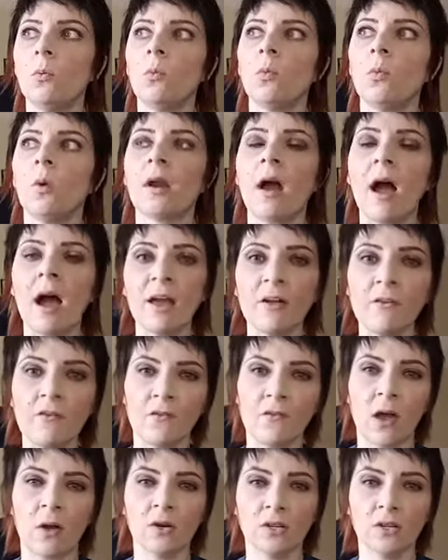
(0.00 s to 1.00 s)
what I have
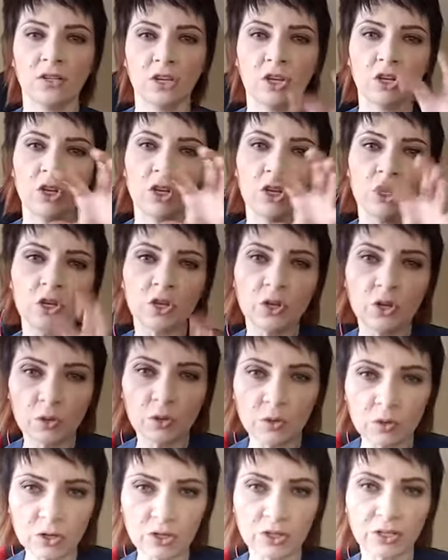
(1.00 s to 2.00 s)
found is that
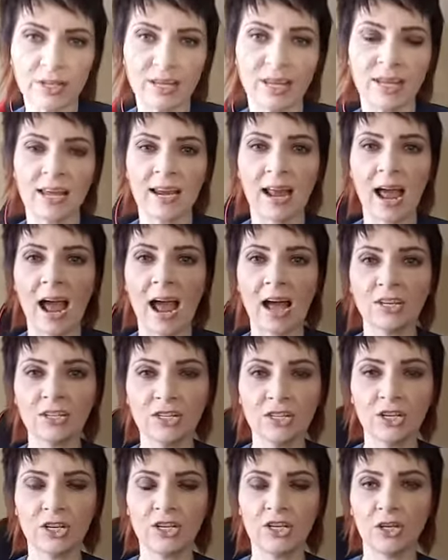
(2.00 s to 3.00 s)
usually it
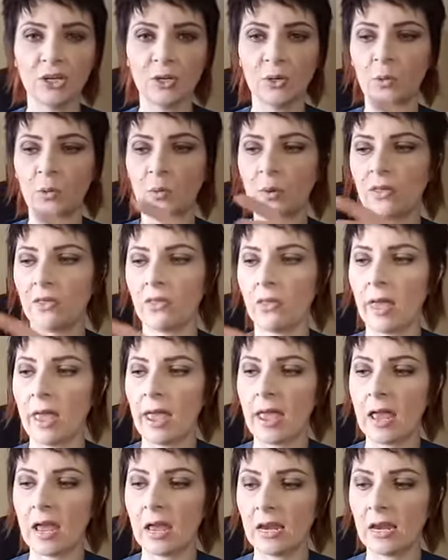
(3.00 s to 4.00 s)
has to do with
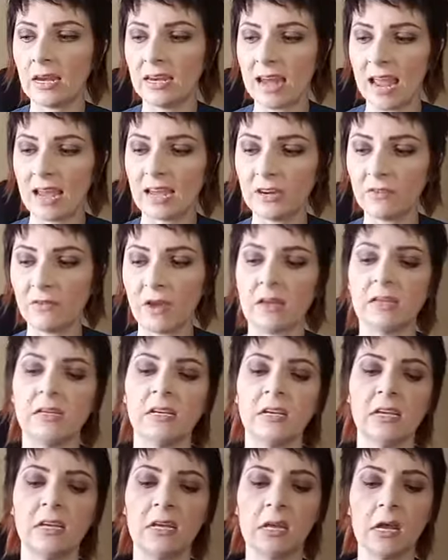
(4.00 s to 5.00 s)
a negative
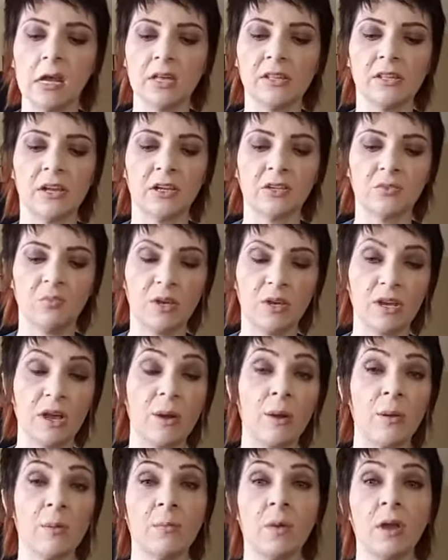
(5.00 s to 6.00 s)
entity that has
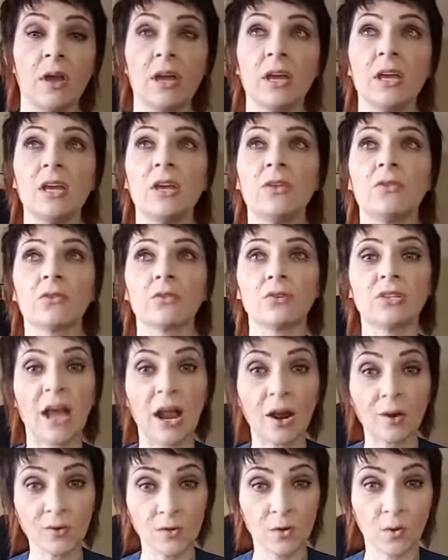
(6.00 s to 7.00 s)
become either
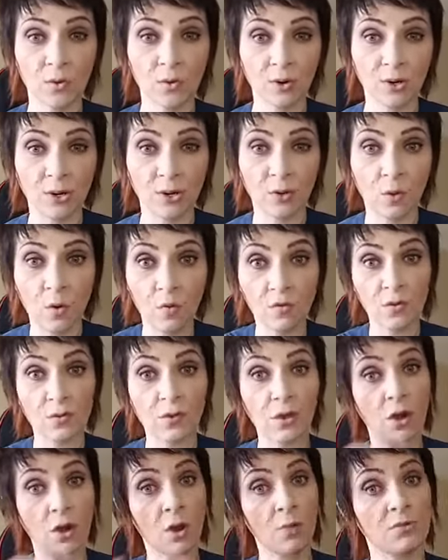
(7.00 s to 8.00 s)
territorial over
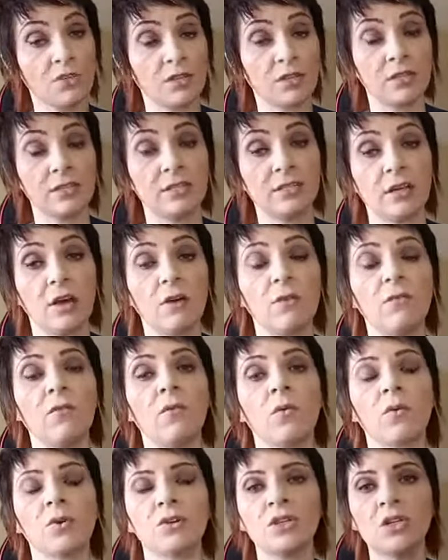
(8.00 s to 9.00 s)
the object itself
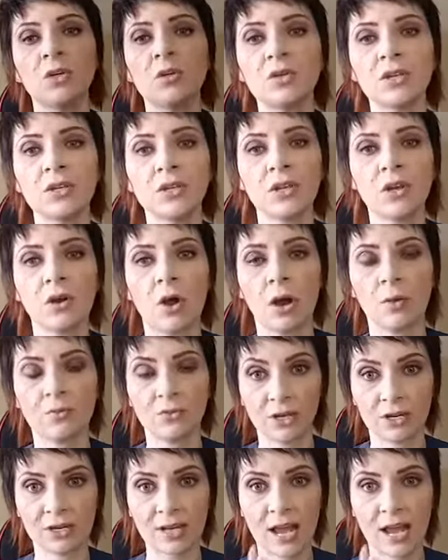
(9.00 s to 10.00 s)
or is using the
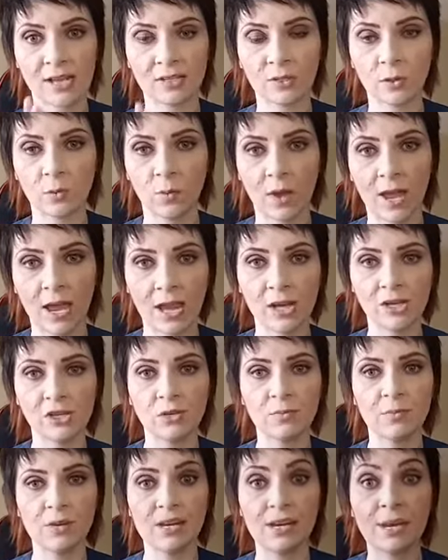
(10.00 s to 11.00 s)
object as a way
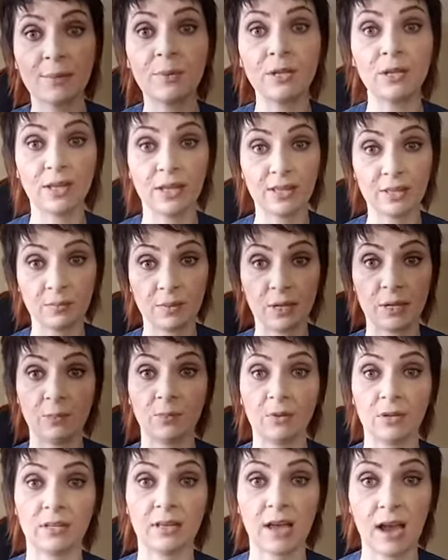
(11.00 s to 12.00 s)
to manipulate the
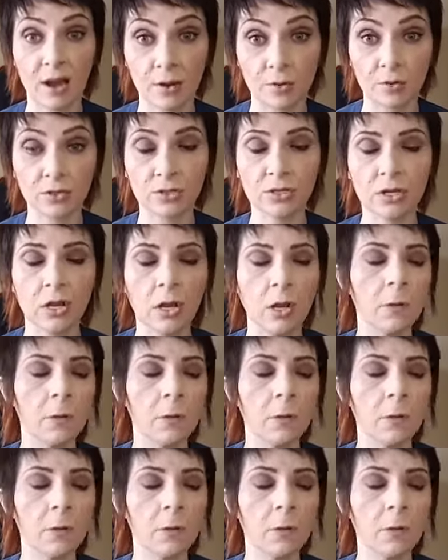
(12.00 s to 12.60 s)
people in the house.